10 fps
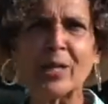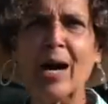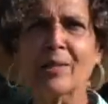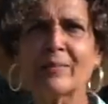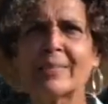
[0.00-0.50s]

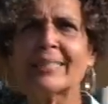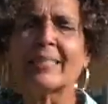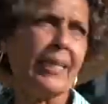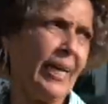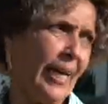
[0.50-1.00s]

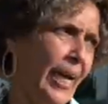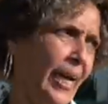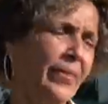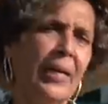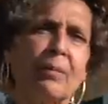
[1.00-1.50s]
tolerant
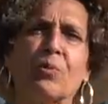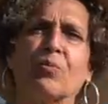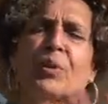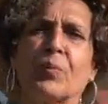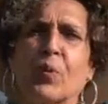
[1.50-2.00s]
and they will
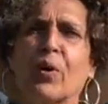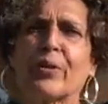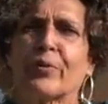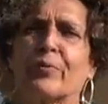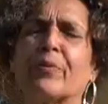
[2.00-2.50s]
reward you